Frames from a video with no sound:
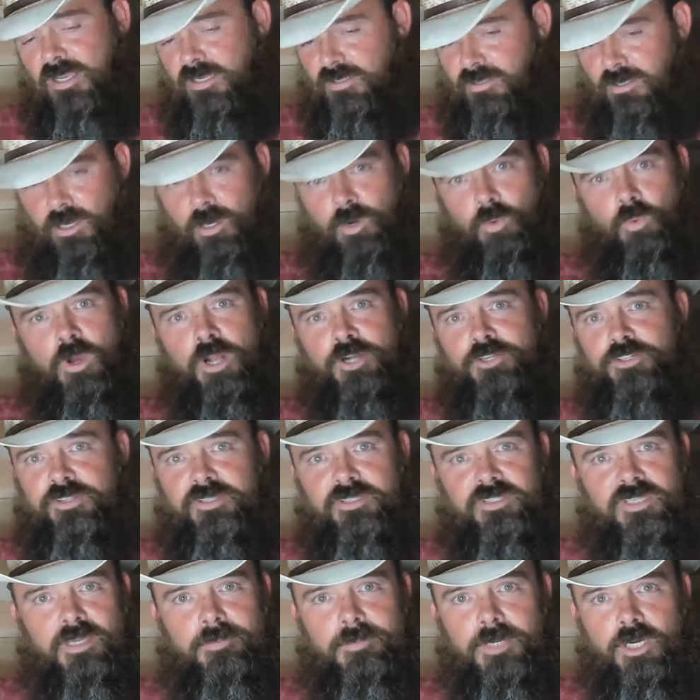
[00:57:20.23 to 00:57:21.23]
is going to watch the
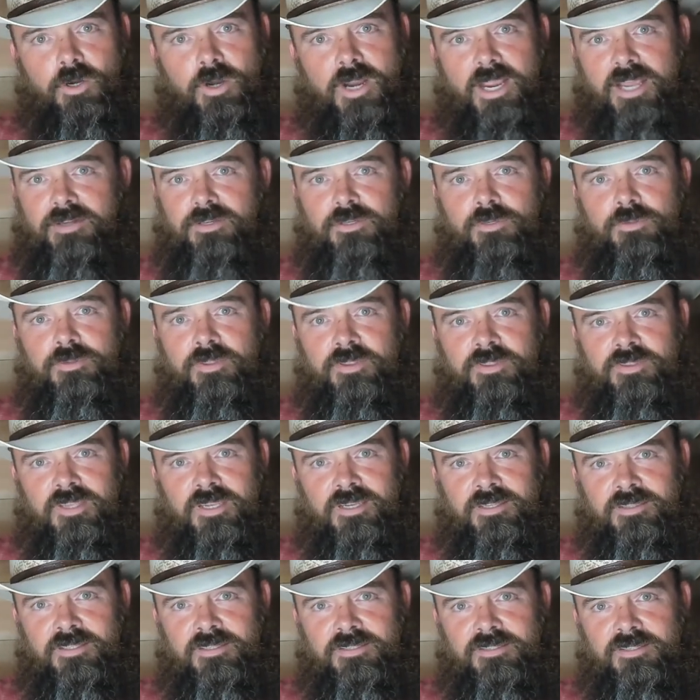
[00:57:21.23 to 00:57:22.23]
Democrat do the
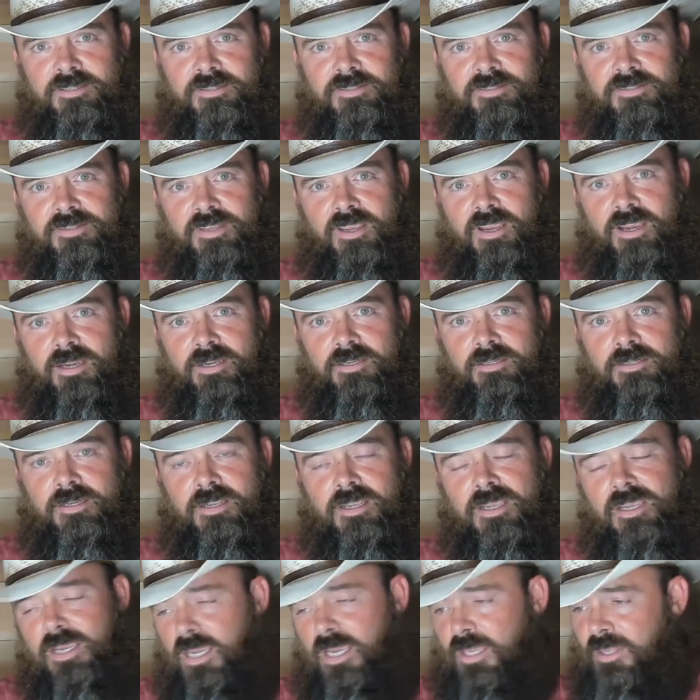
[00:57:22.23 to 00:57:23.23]
thing that's insane
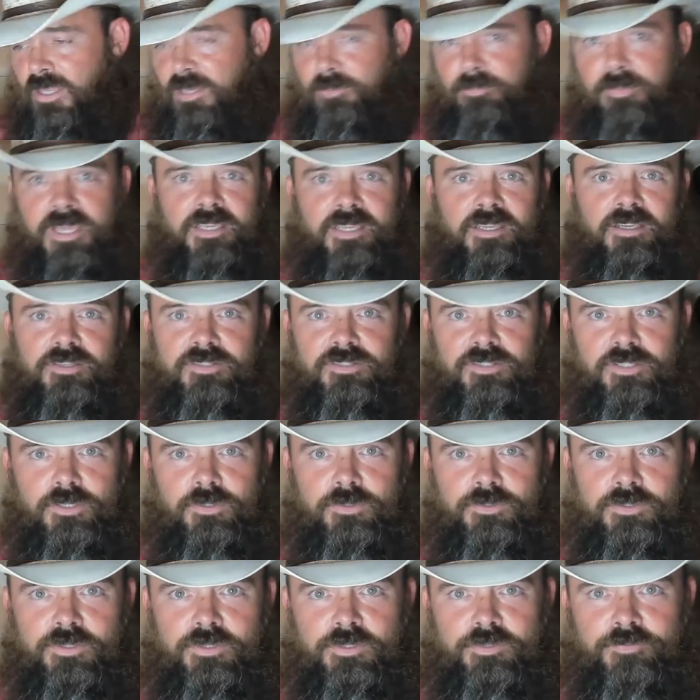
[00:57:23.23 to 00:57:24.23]
and then make
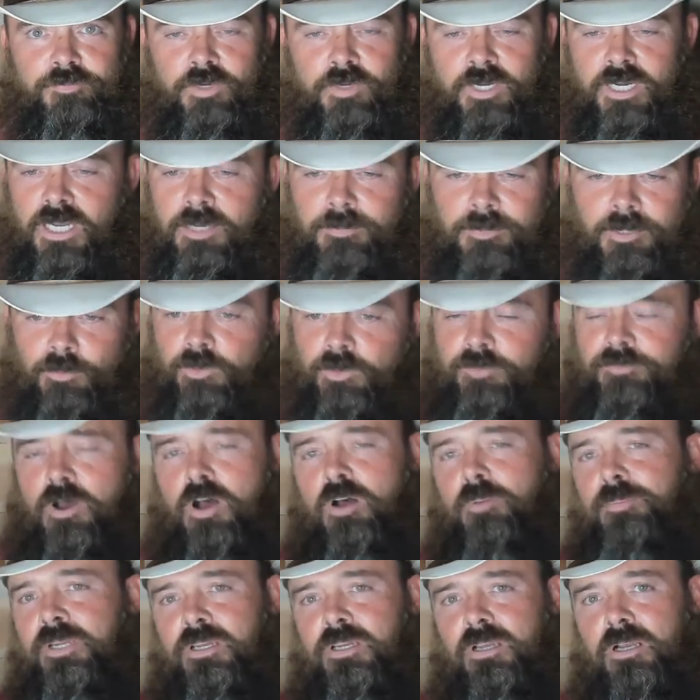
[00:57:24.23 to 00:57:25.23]
excuses for him, and we've
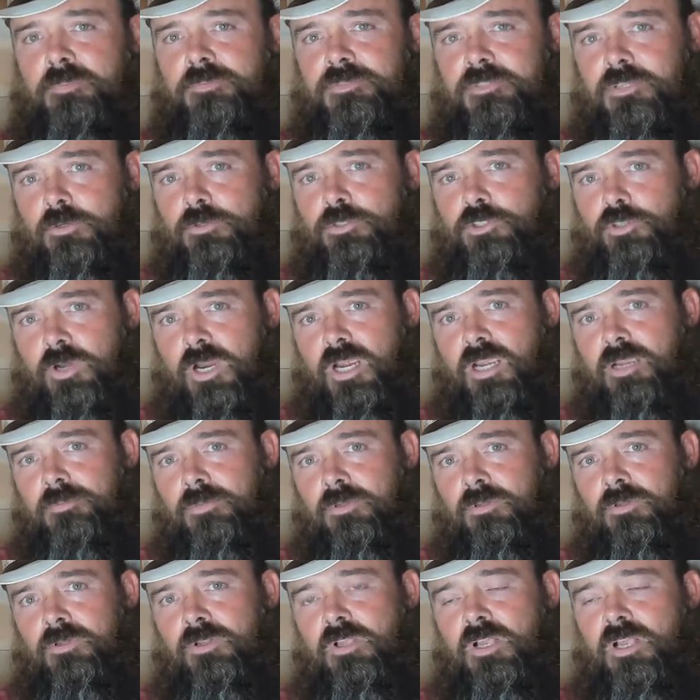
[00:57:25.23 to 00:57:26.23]
all become so
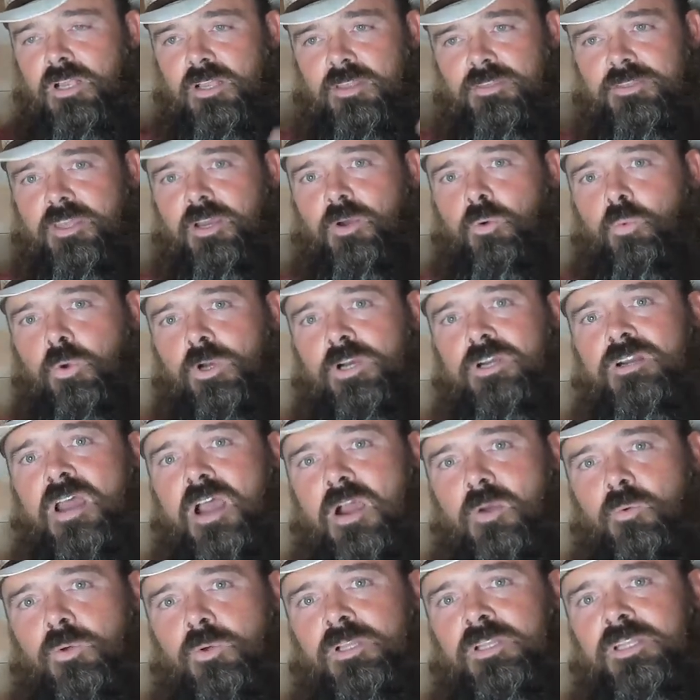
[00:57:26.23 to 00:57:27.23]
tribal that we're
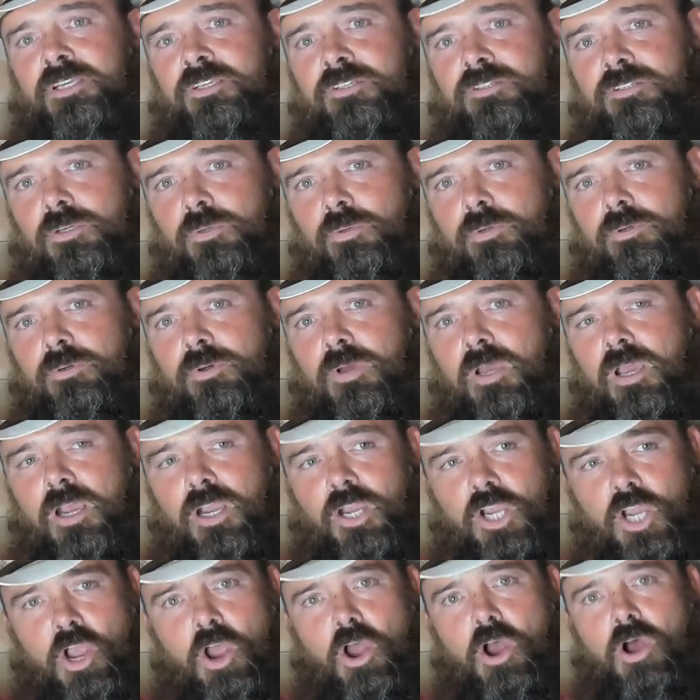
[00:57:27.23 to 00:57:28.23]
not willing to
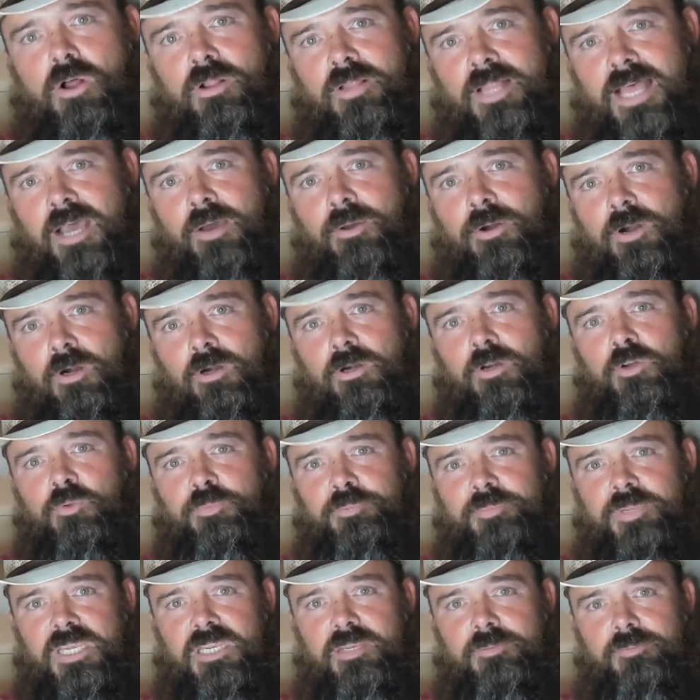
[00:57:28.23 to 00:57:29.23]
call out our own
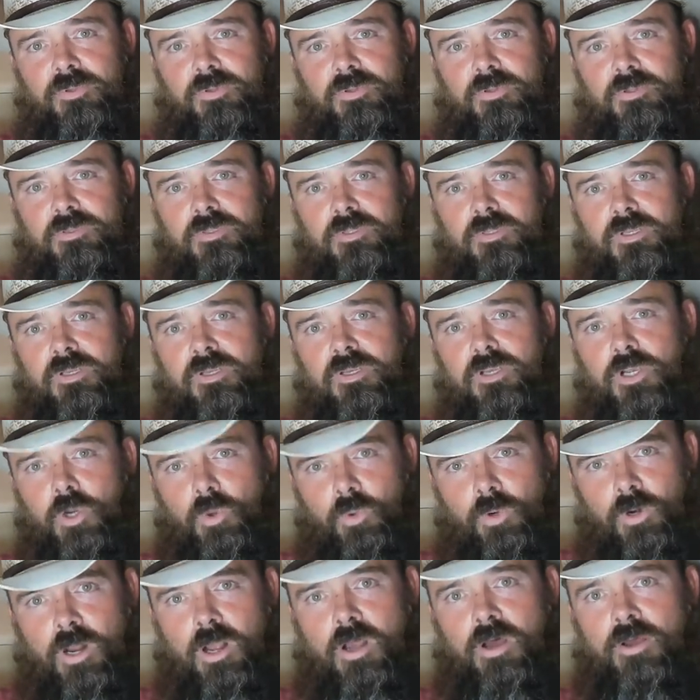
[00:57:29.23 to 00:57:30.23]
people who
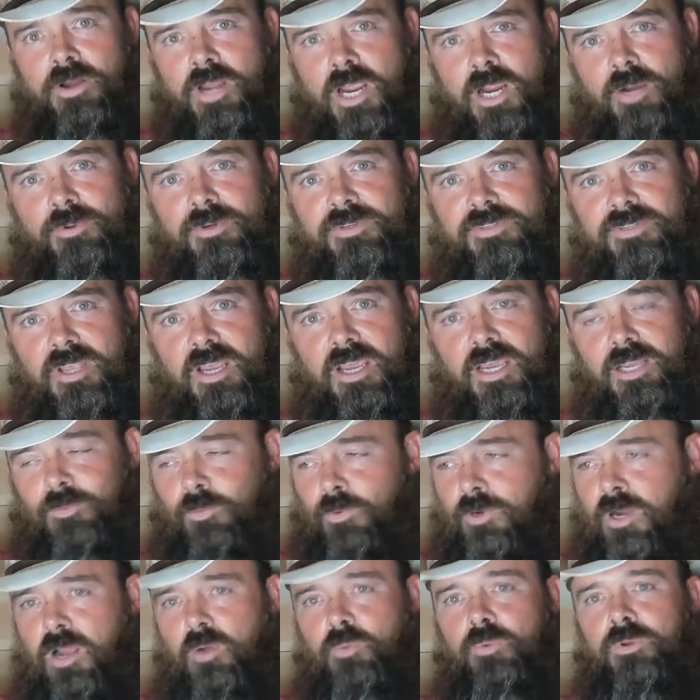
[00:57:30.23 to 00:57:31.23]
are on our side.
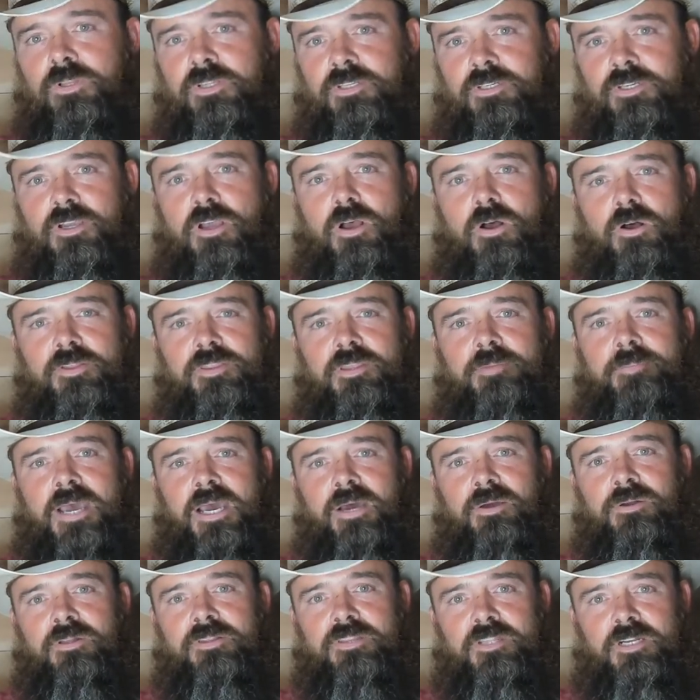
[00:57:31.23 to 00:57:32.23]
We're not willing to call them
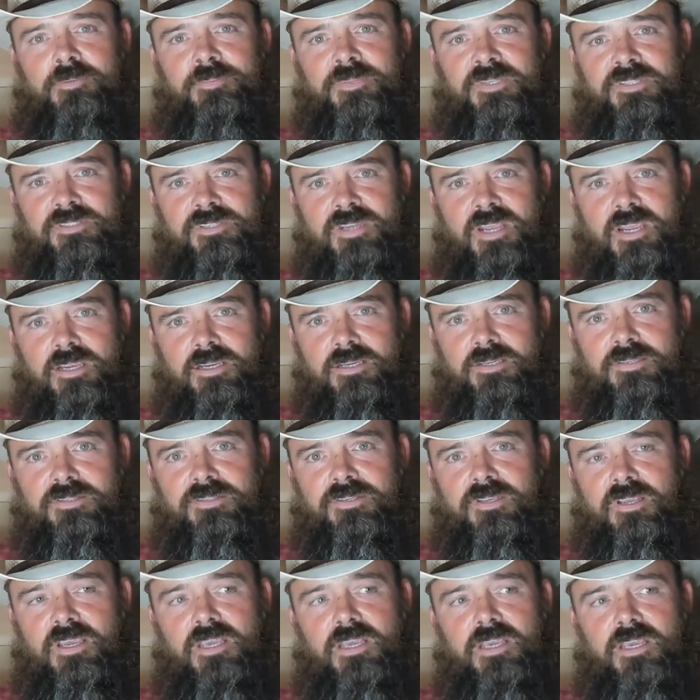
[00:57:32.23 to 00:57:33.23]
out on their mistakes
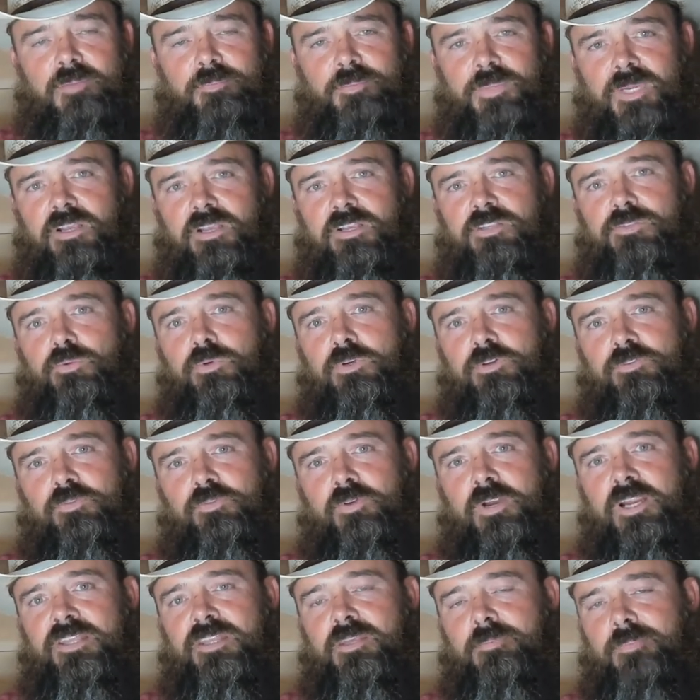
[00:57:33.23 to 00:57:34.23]
because we're
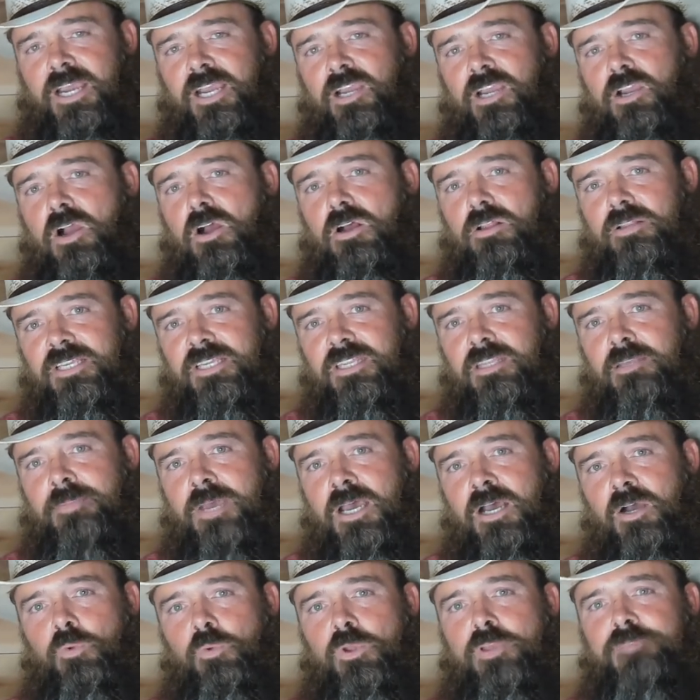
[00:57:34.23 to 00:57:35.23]
afraid that by calling them
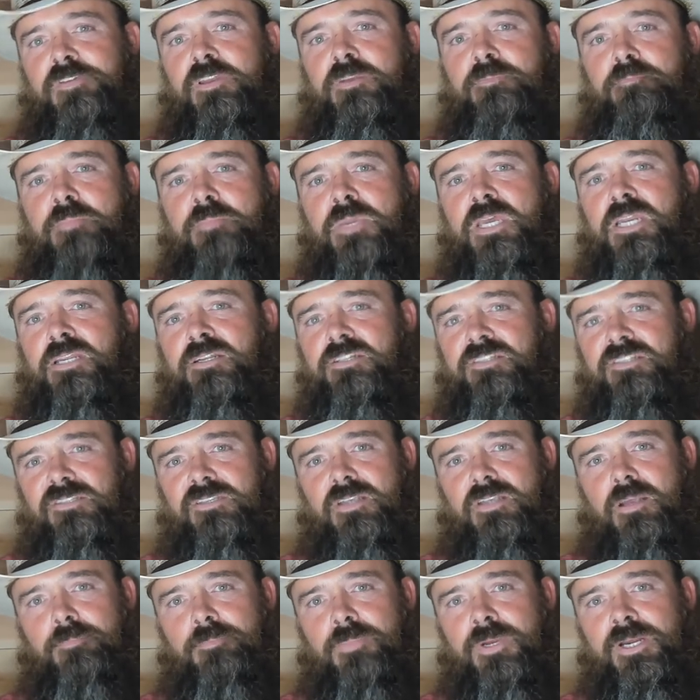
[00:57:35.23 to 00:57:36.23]
out, we've admitted
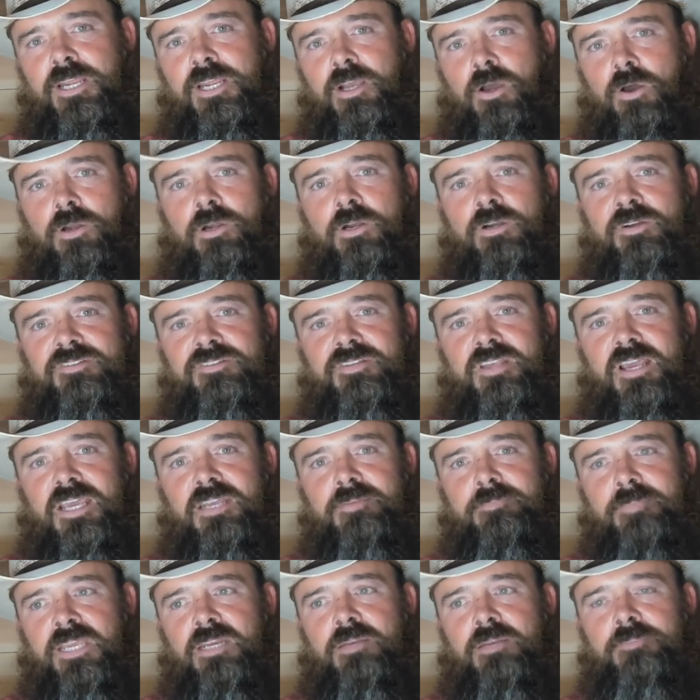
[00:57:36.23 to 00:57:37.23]
somebody on our
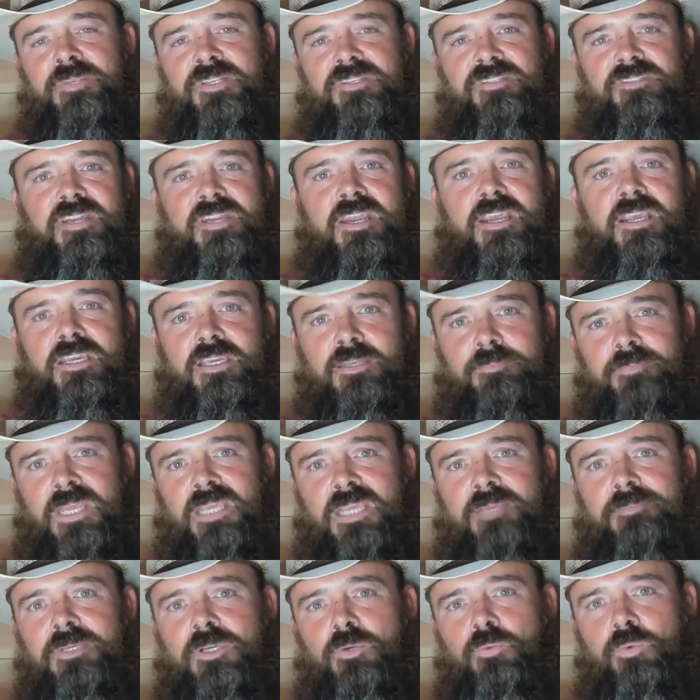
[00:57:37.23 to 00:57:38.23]
side made a mistake and
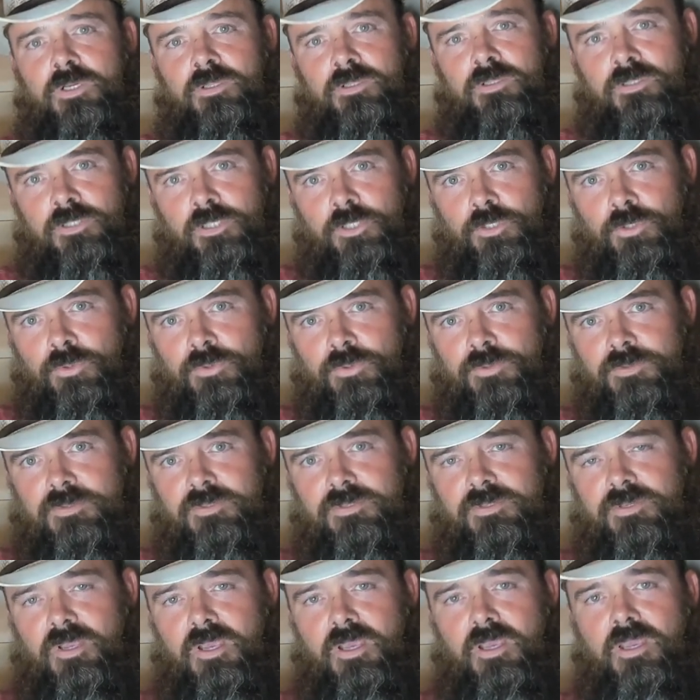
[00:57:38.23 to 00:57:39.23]
maybe we'll
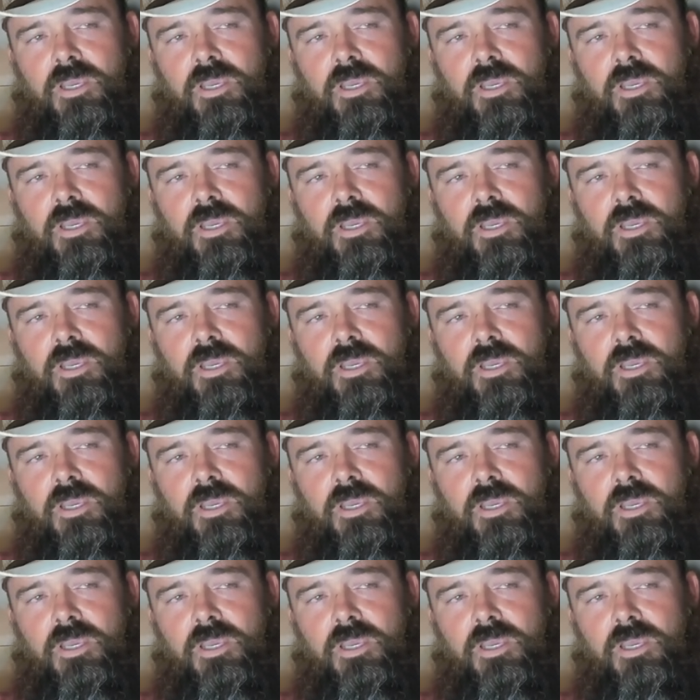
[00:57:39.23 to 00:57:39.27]
lose.